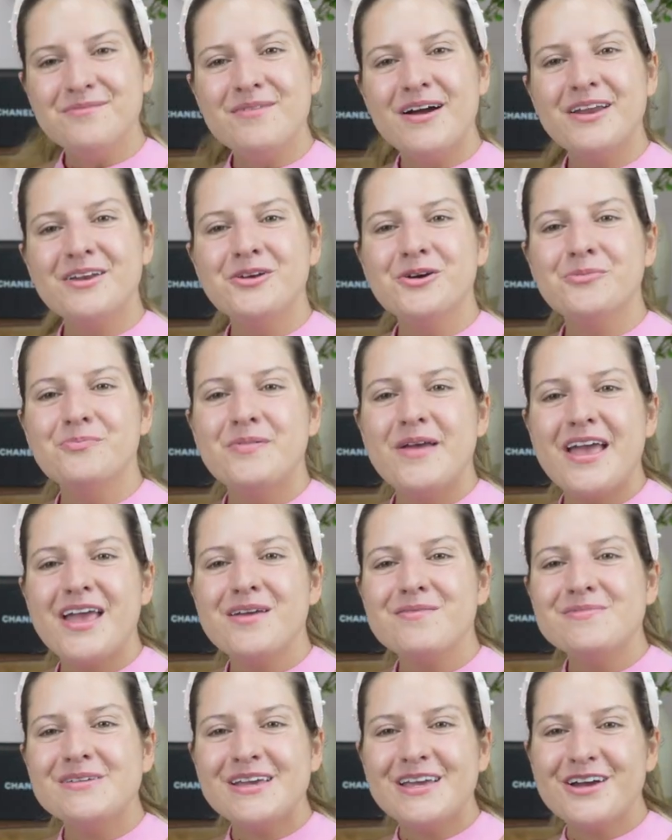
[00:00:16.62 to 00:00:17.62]
to my new
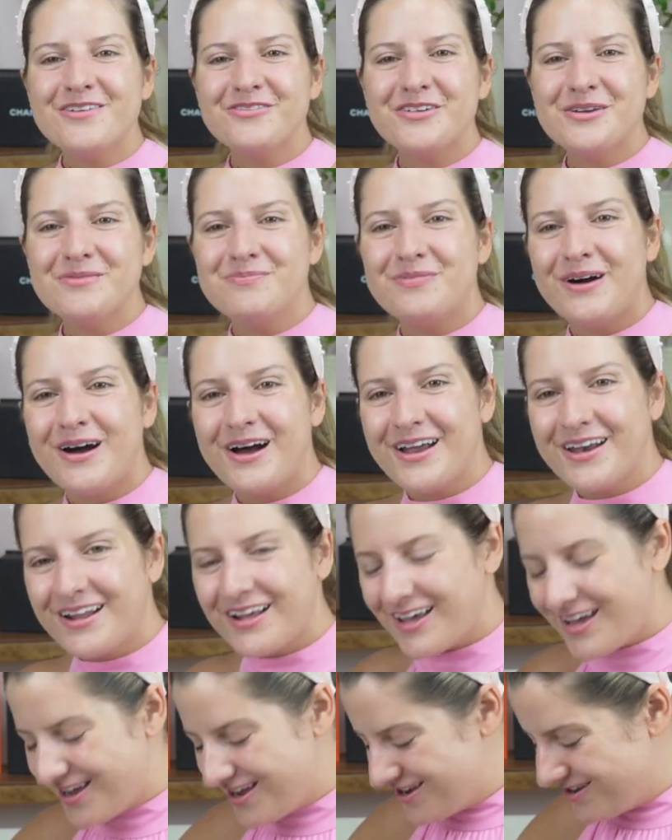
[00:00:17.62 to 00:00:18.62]
baby,
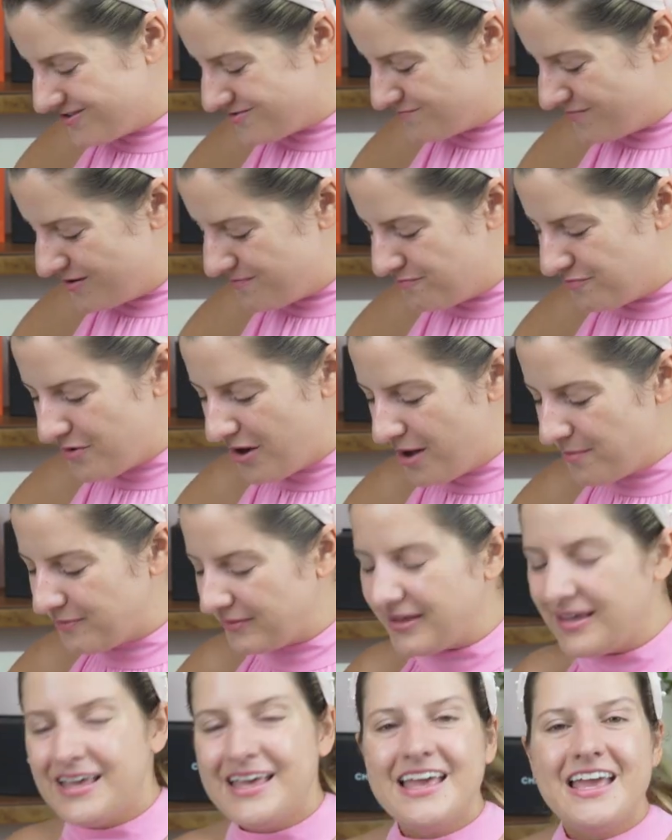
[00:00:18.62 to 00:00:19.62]
everybody. She's my
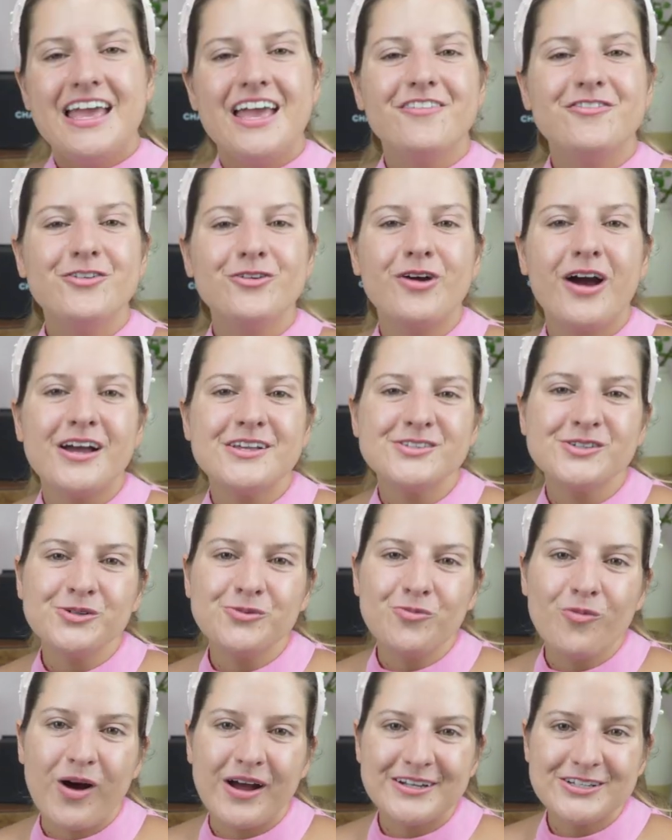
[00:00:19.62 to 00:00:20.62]
puppy. If you guys
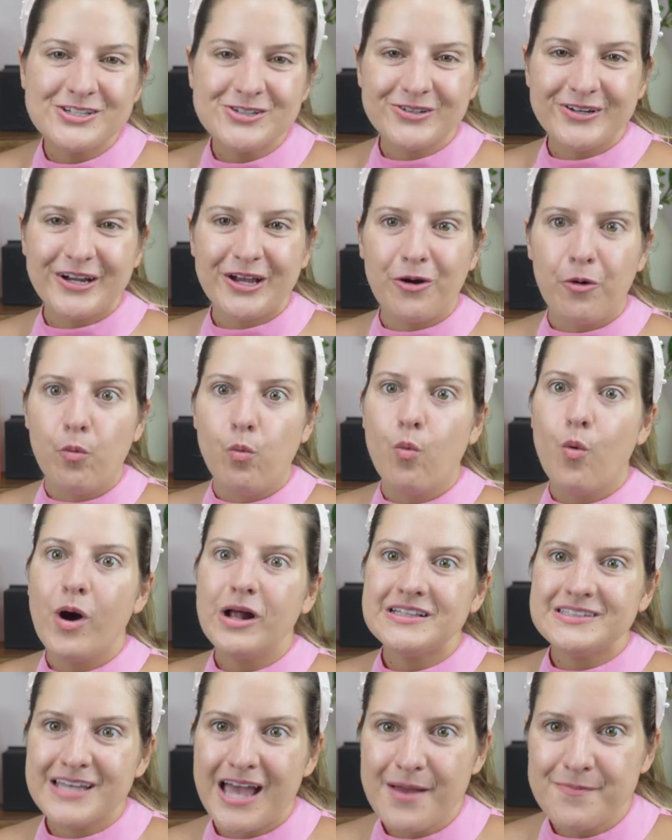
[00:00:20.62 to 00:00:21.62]
are wondering
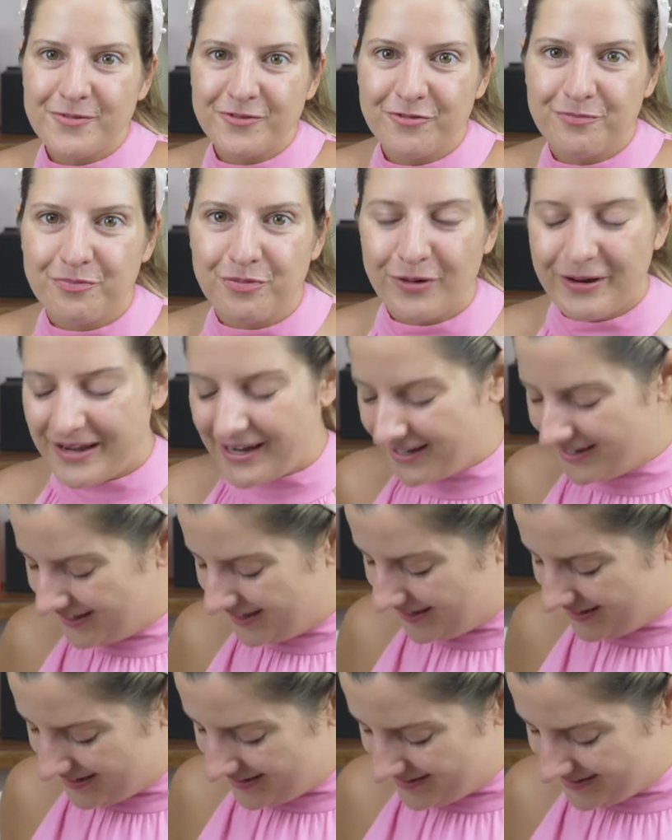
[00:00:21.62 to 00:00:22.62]
what type of breed
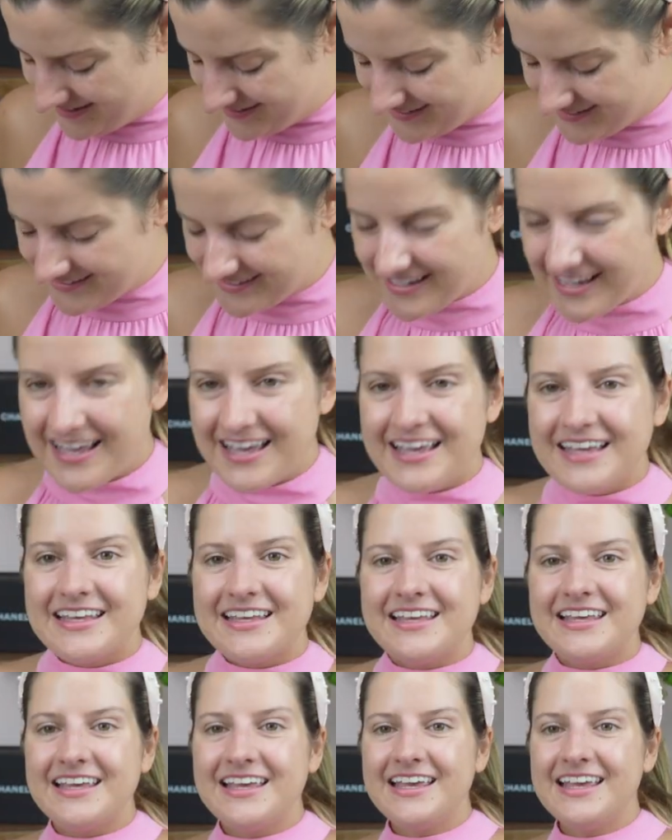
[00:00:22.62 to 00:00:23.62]
he is
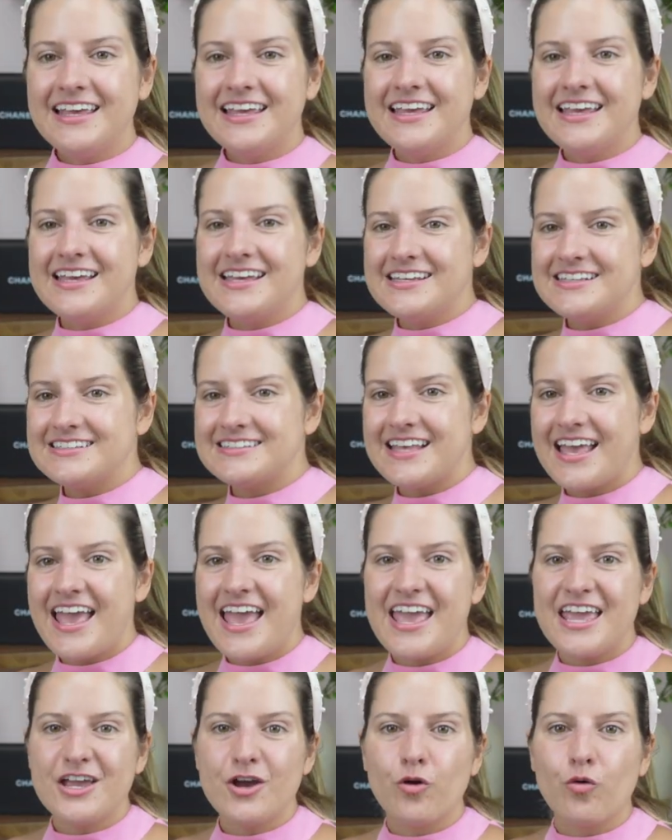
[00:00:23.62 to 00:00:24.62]

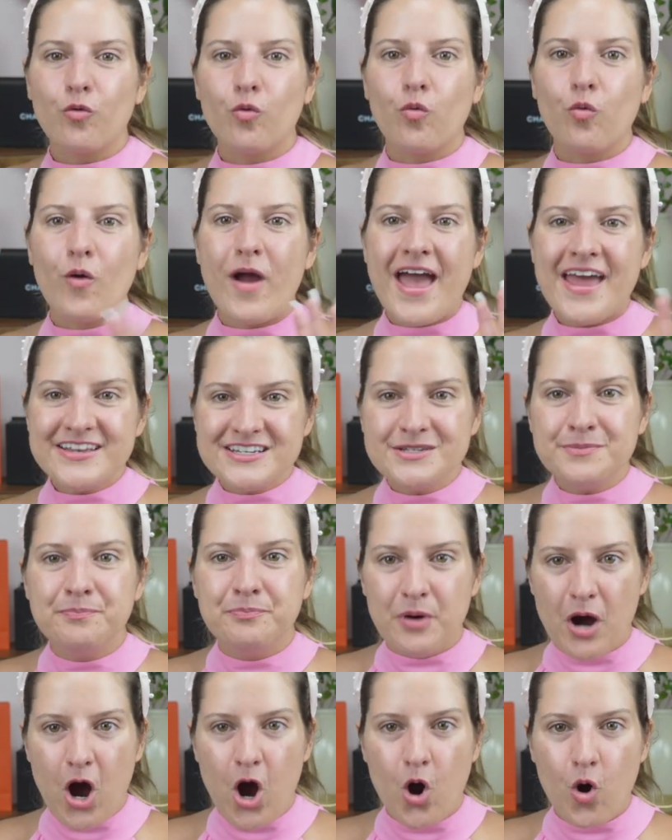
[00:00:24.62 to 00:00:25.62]
a red
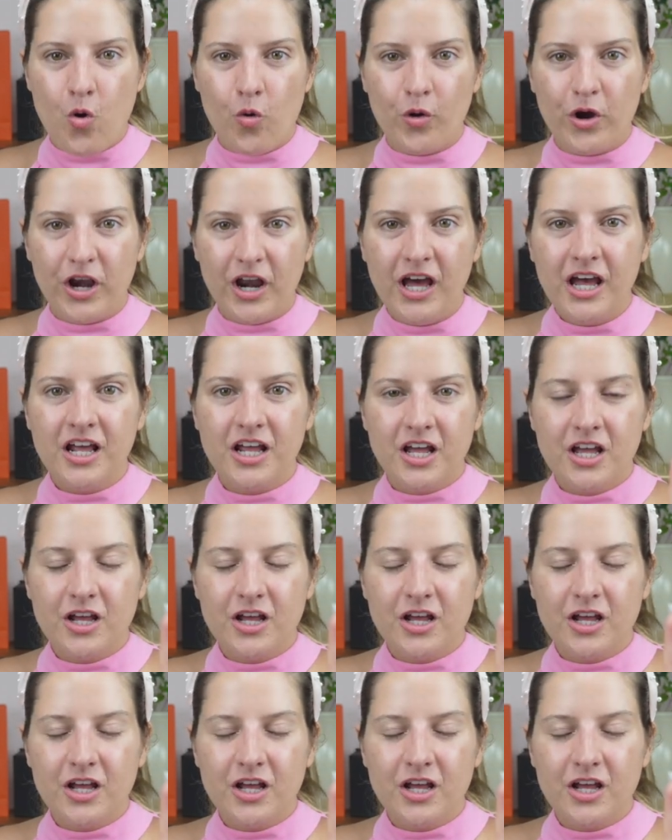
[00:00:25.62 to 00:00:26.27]
bone.